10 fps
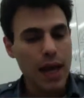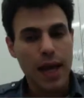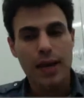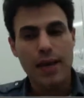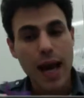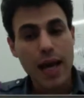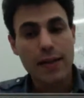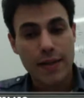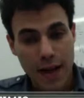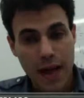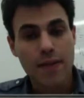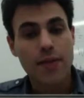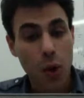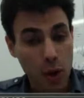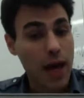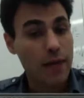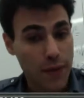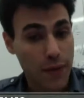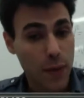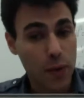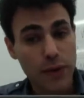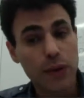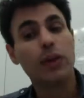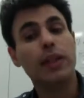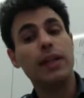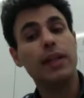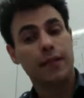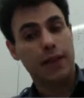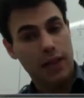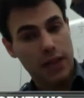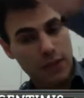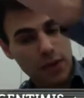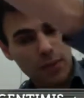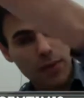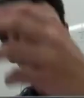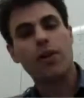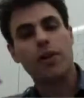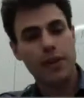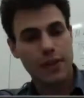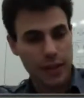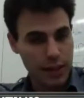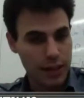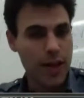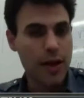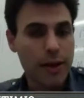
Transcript: and that saves all that fuel to lift things from the Earth and send it there.